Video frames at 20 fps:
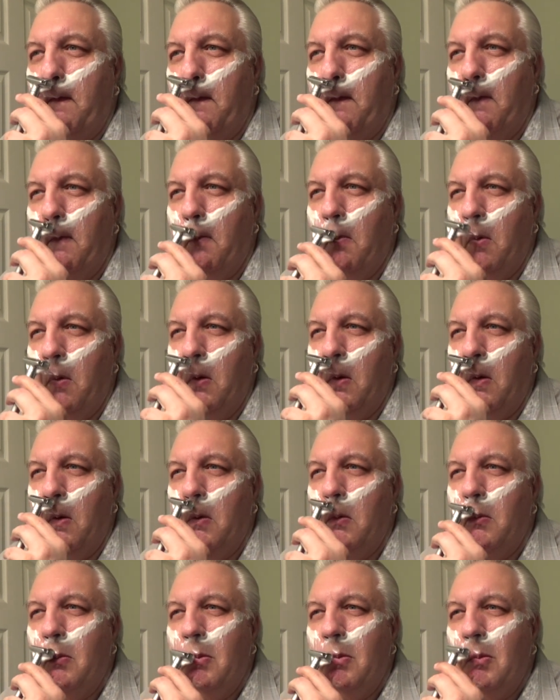
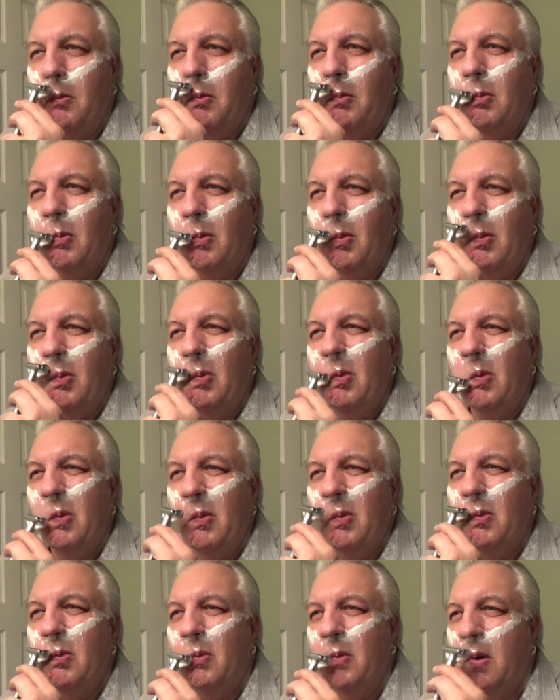No one is speaking in this clip.